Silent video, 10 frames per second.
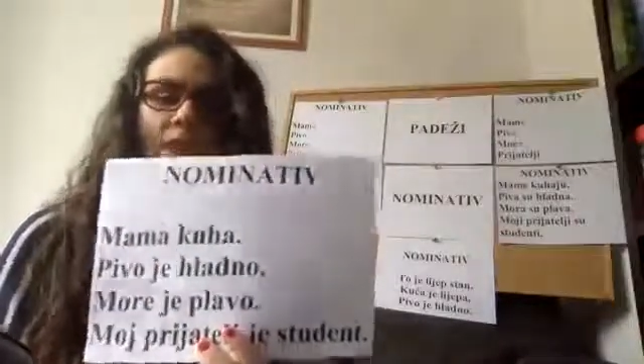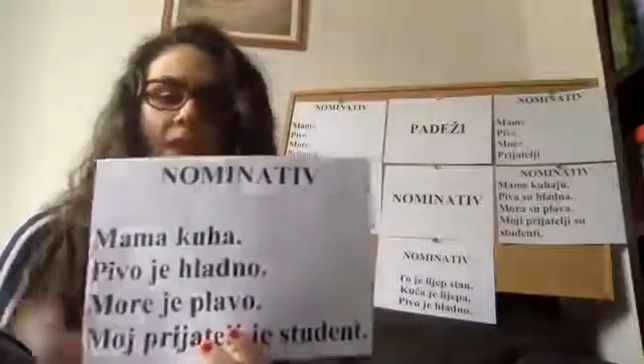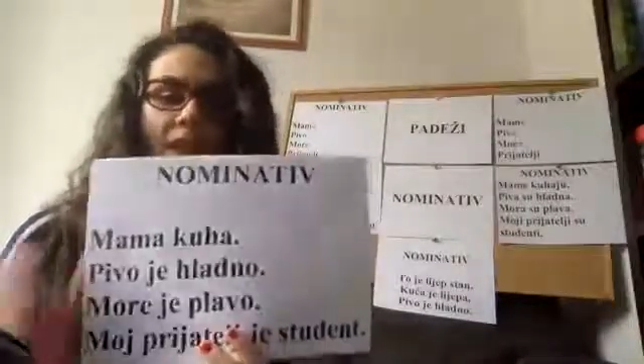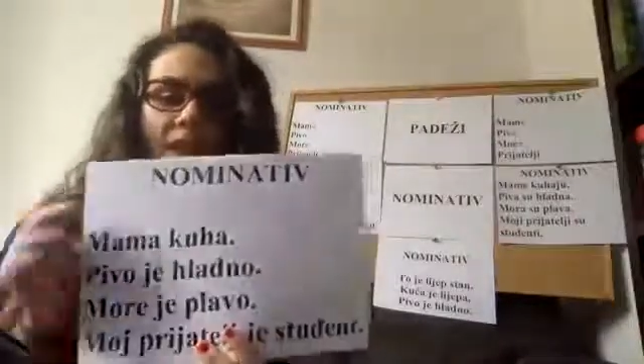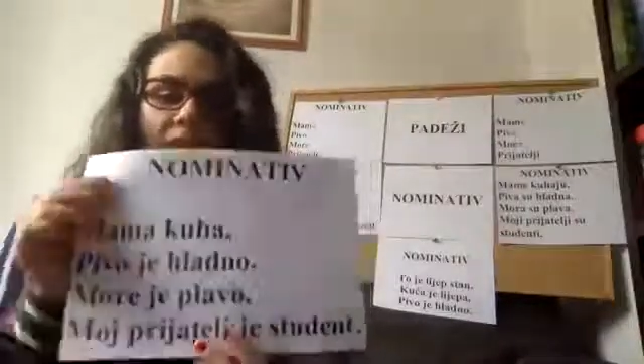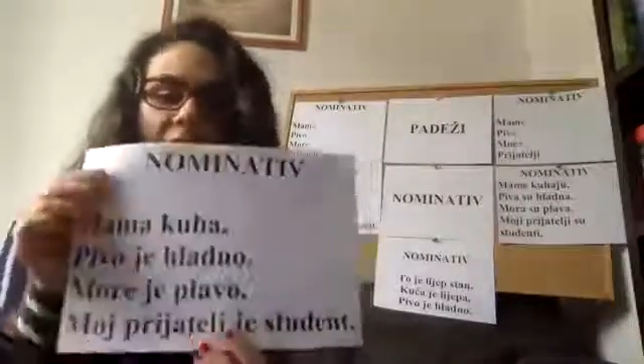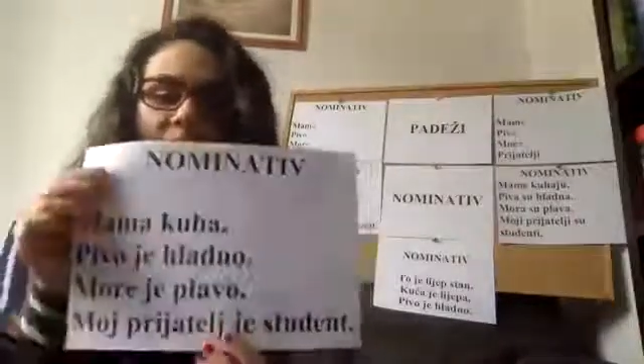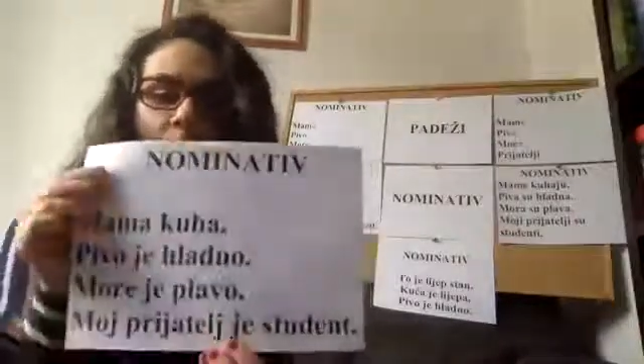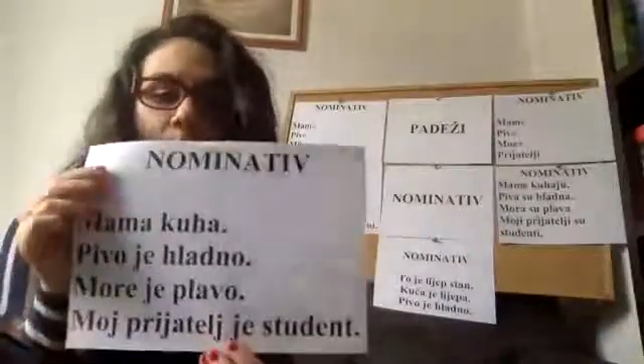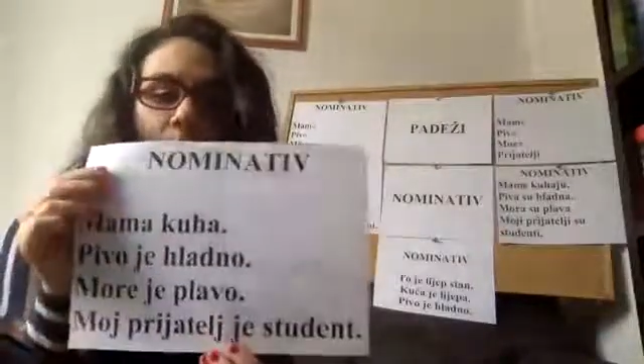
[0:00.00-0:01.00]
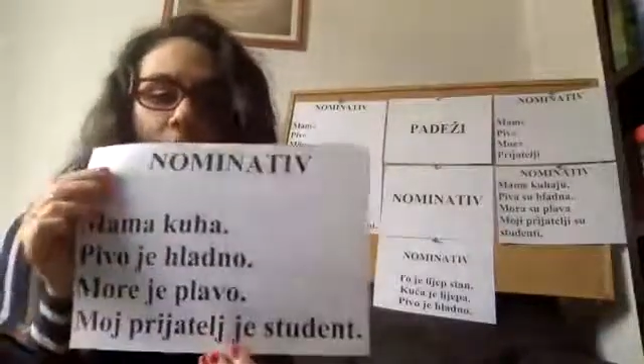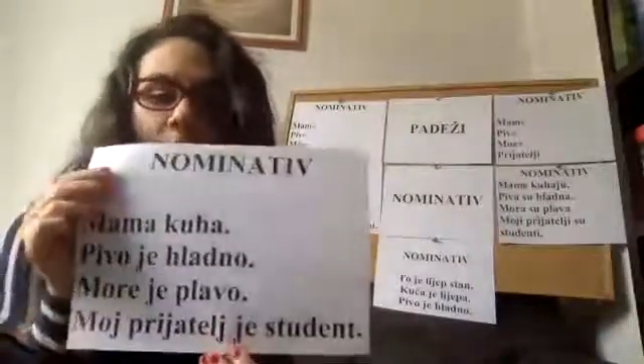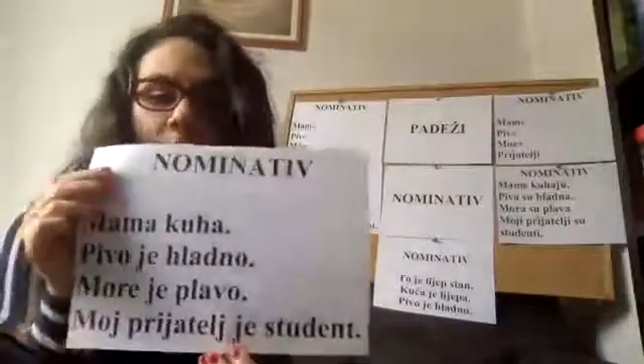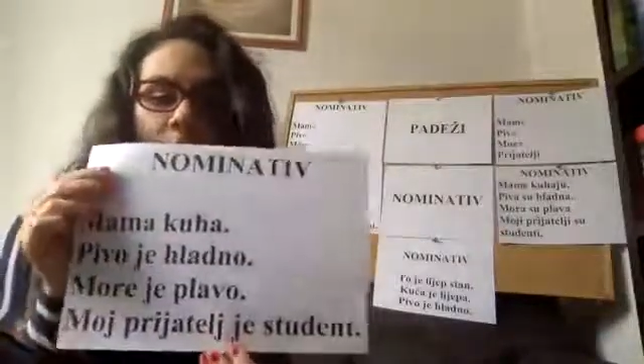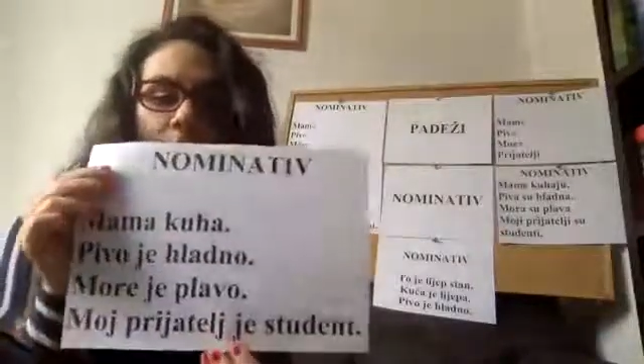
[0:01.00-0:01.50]
The last
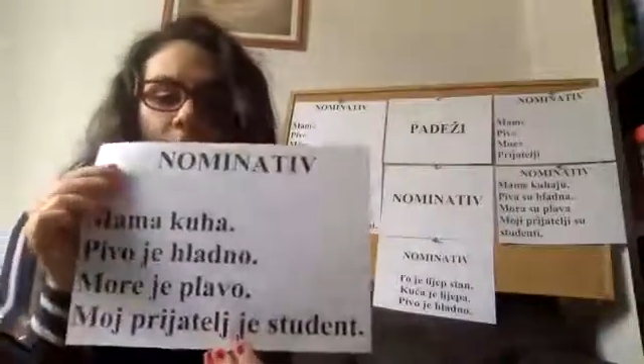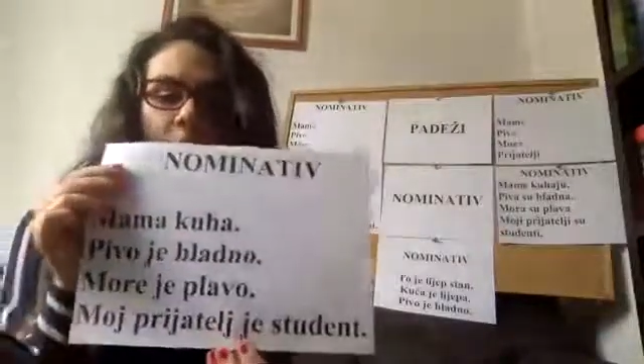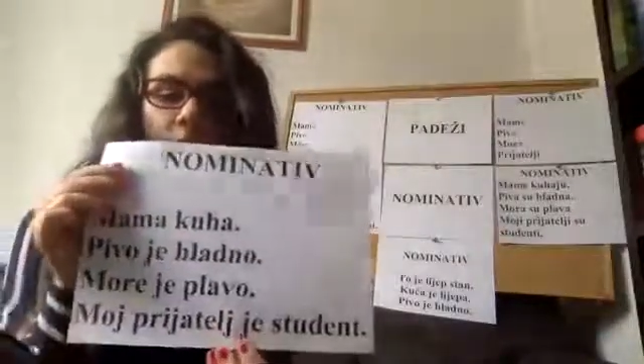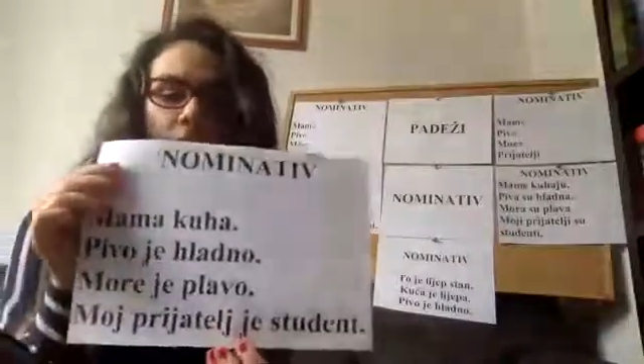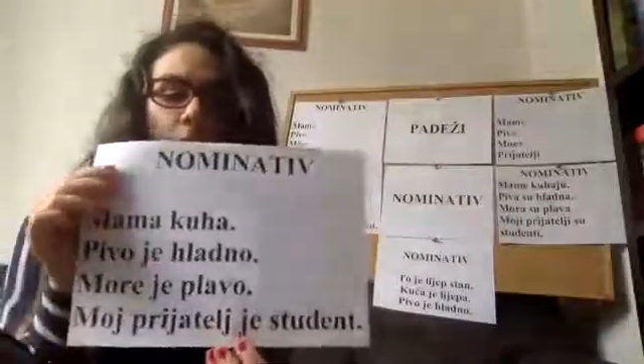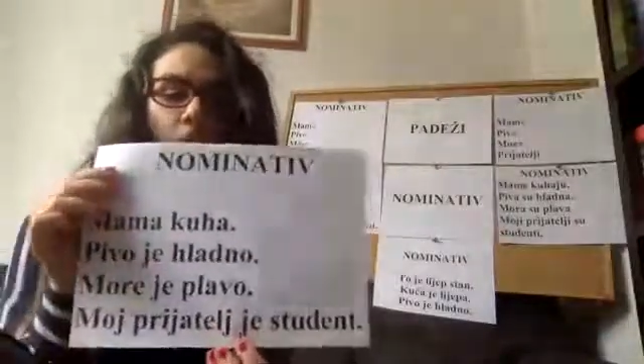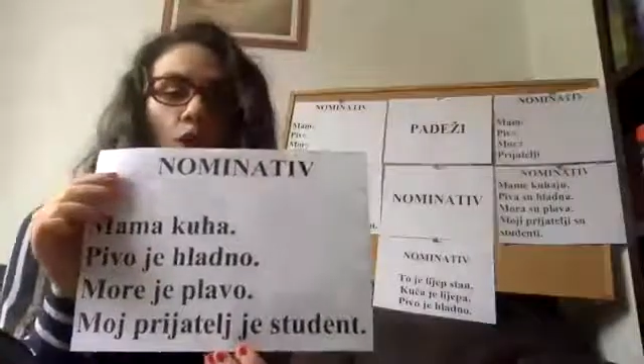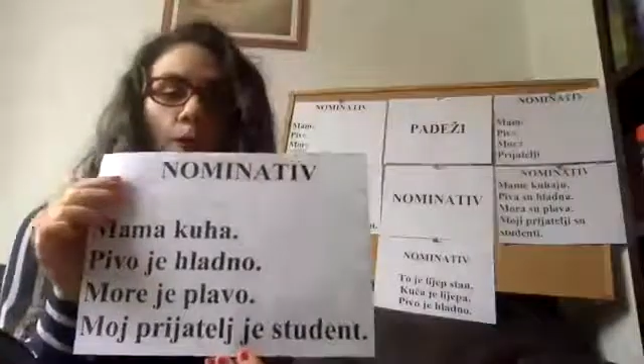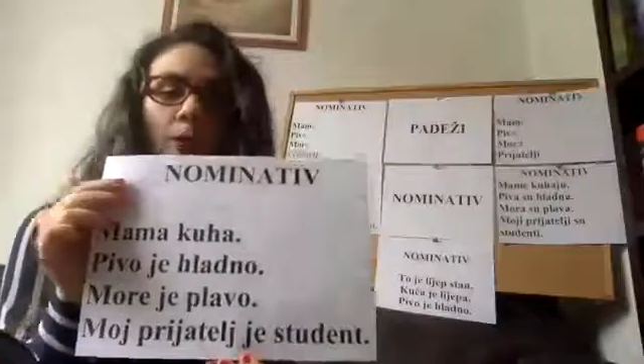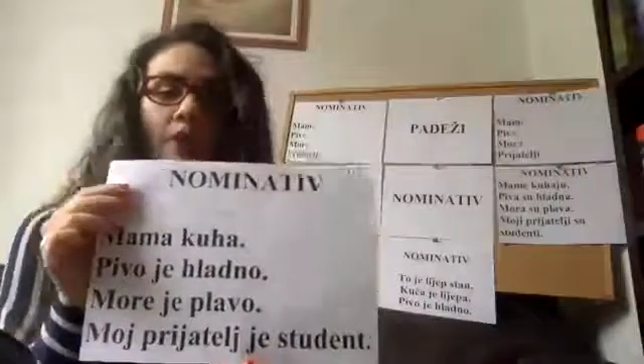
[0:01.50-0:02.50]
example, moj